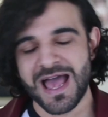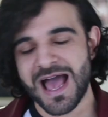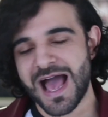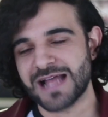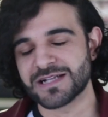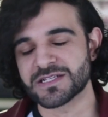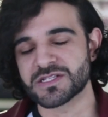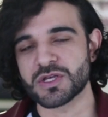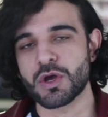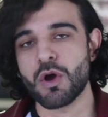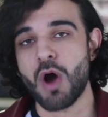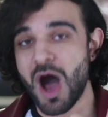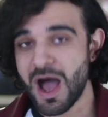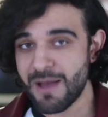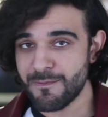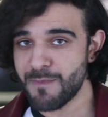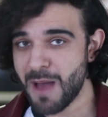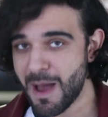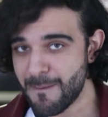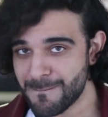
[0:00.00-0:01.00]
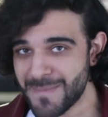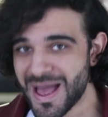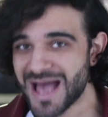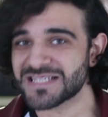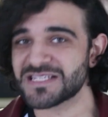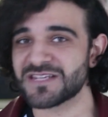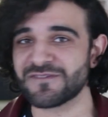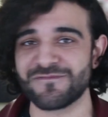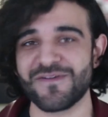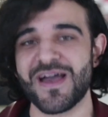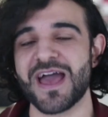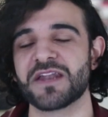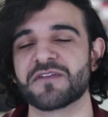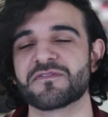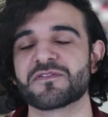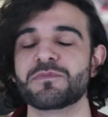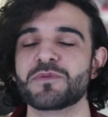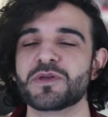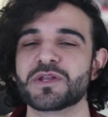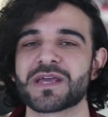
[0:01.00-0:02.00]
And so I'm a massive fan
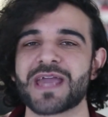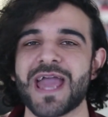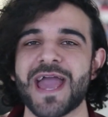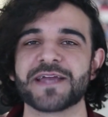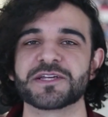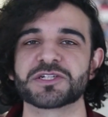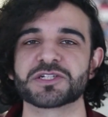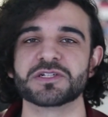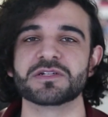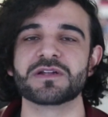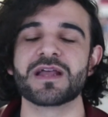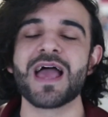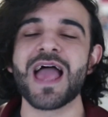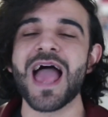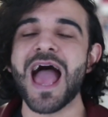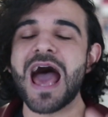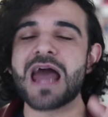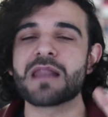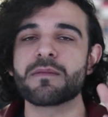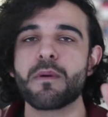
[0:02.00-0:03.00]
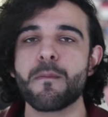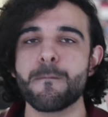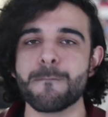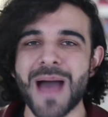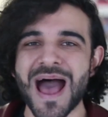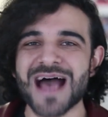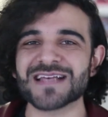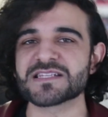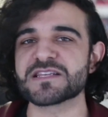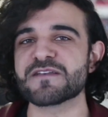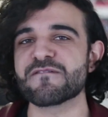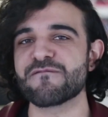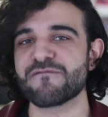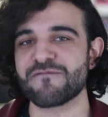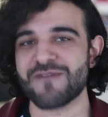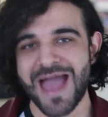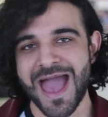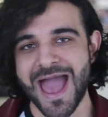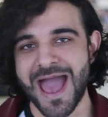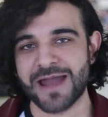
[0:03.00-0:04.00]
of communication and I'm a massive
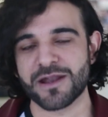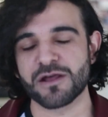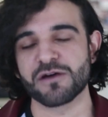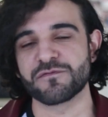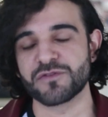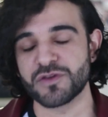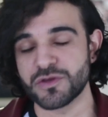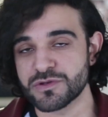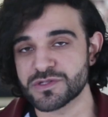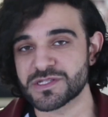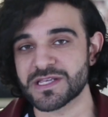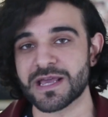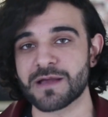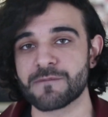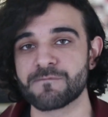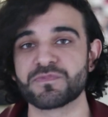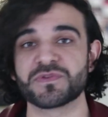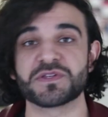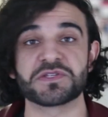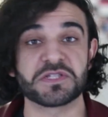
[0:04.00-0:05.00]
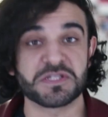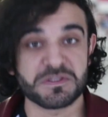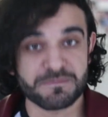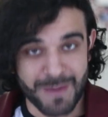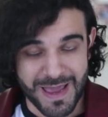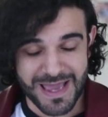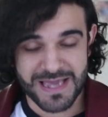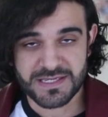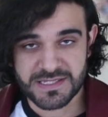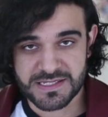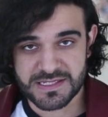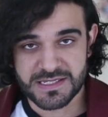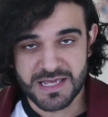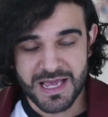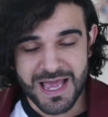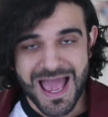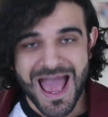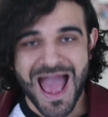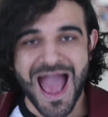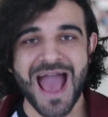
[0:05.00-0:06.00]
fan of using space
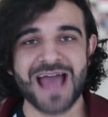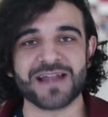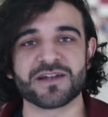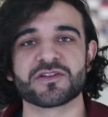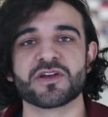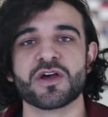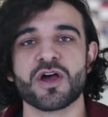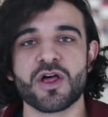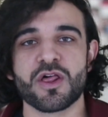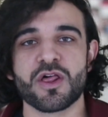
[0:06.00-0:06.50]
and